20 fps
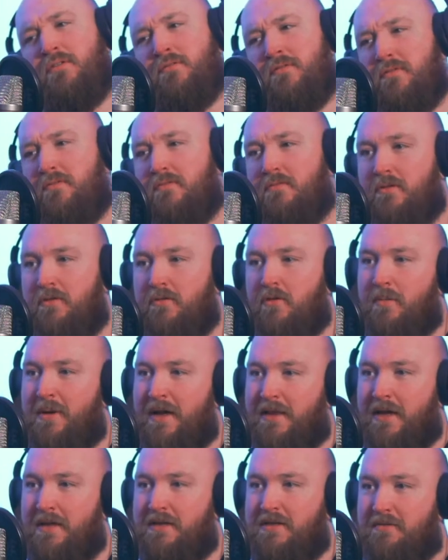have thought
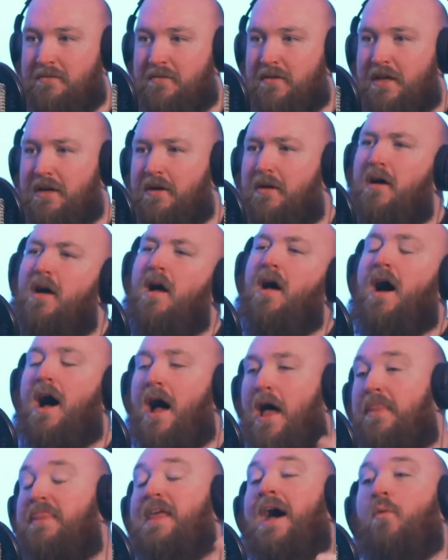about that differently. Yeah.
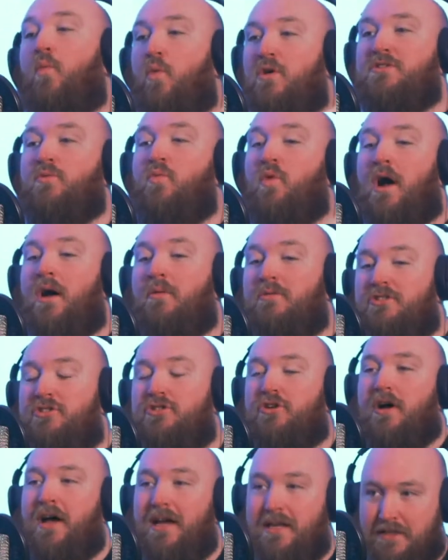I, that yeah. wasn't what I was
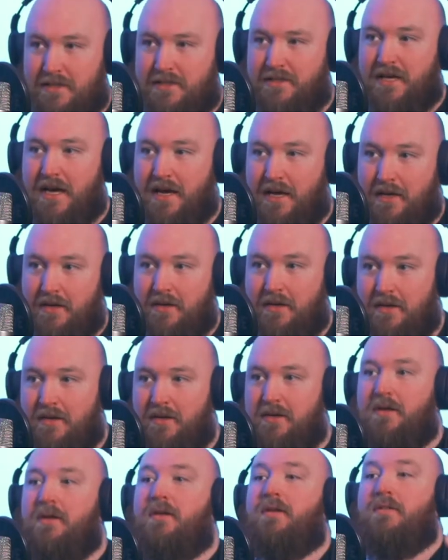trying to say.
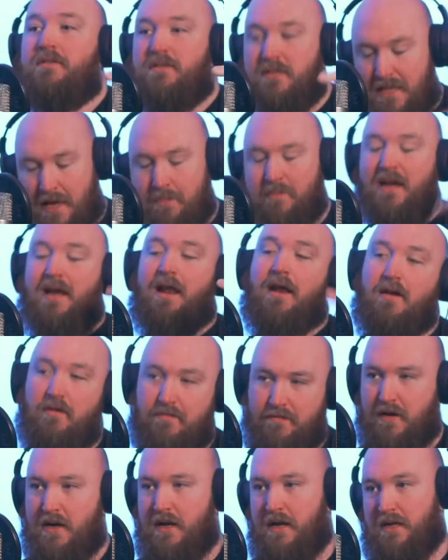Yeah, yeah, so let yeah, me yeah.
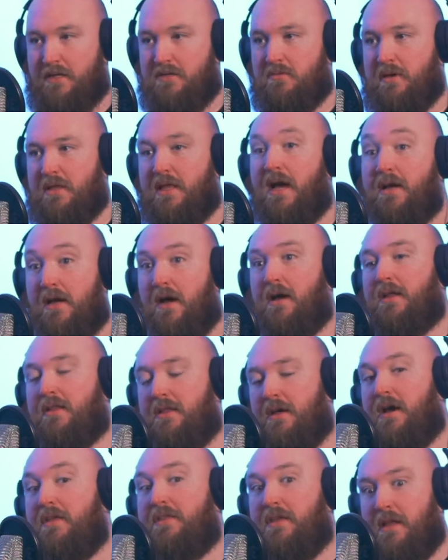clarify it next week. That kind of
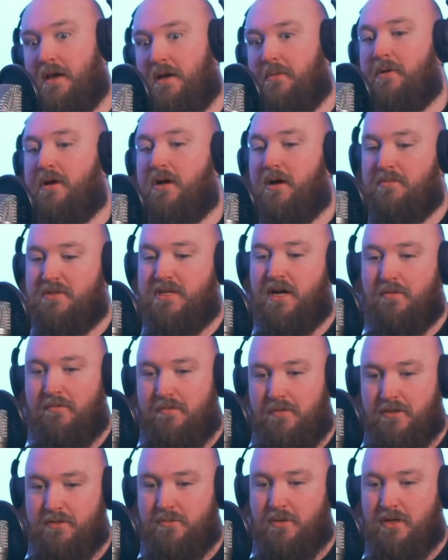thing. I think that becomes
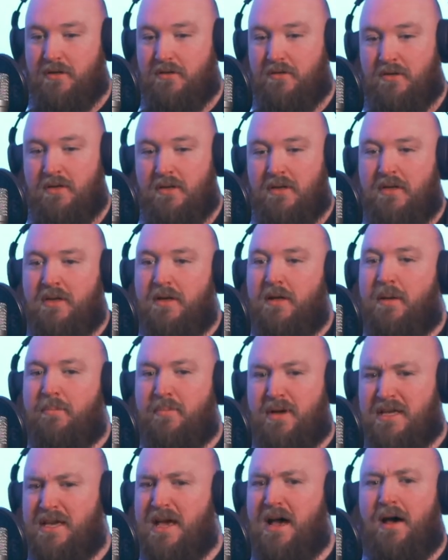helpful as well.
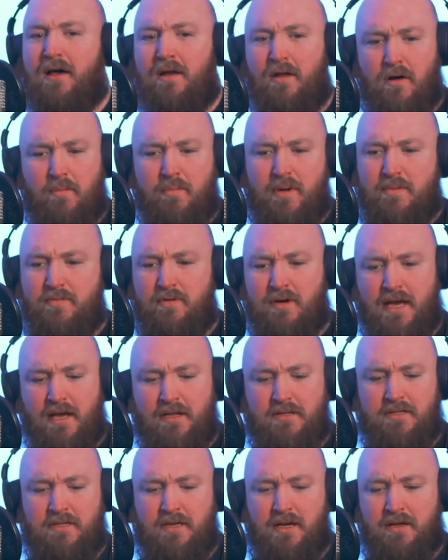But yeah, a lot of people
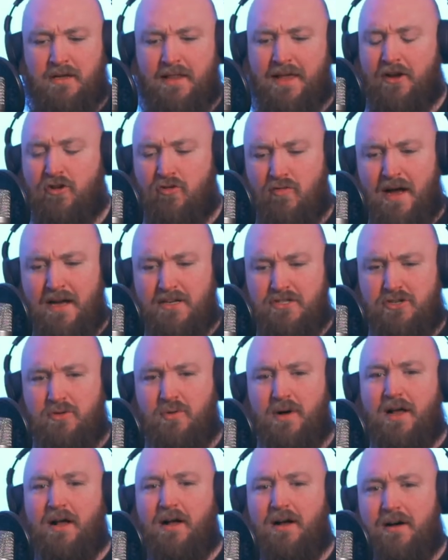get uh, they crash
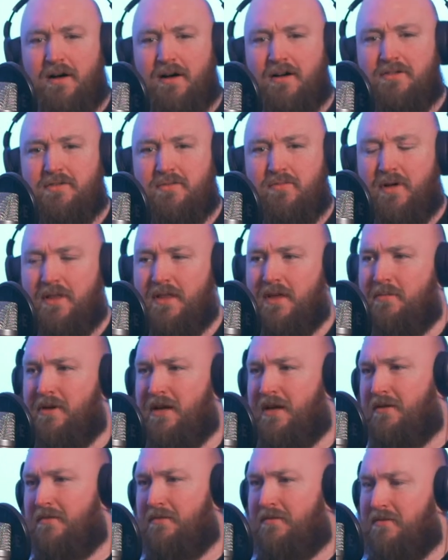quite hard when they're
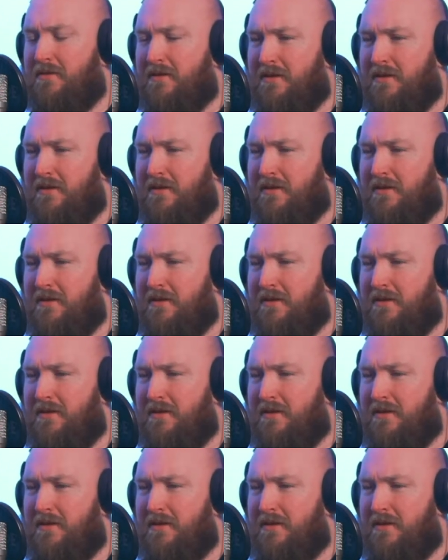being